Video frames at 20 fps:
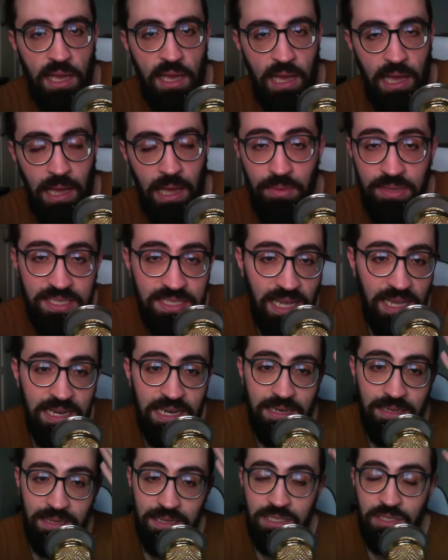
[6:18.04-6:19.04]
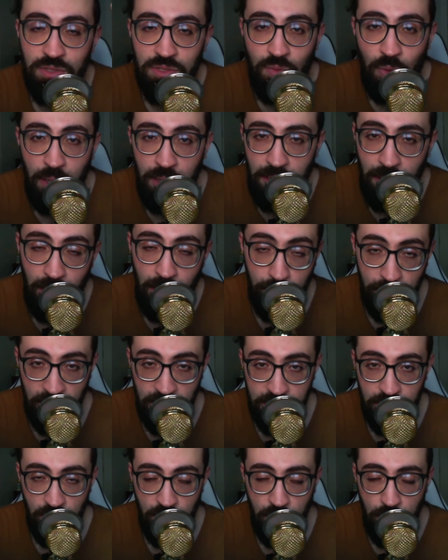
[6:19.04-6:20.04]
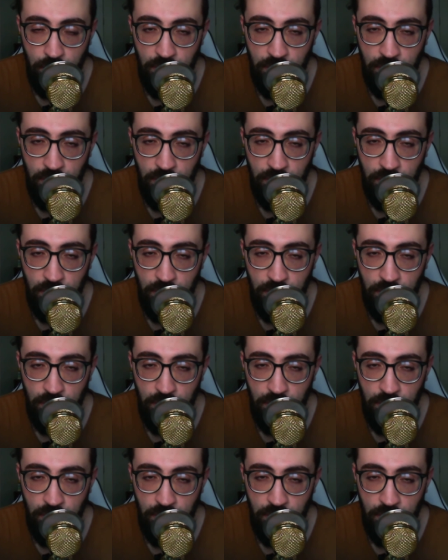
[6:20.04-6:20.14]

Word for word: I'm excited. This is one. I'll be honest with you,